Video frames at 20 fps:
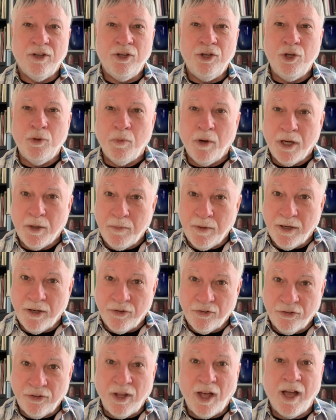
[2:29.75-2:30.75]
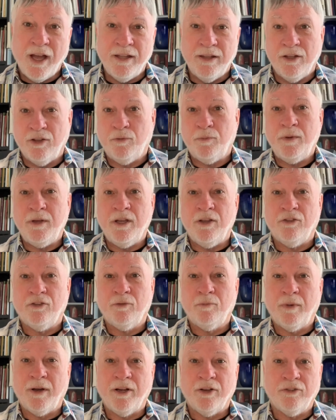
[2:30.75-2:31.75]
you might have been assigned this piece
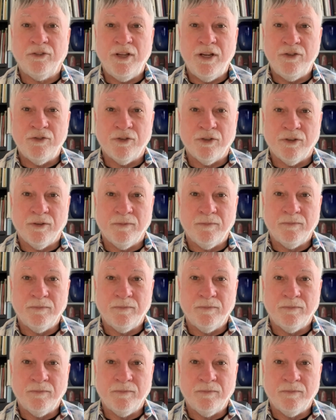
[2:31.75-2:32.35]
by your teacher.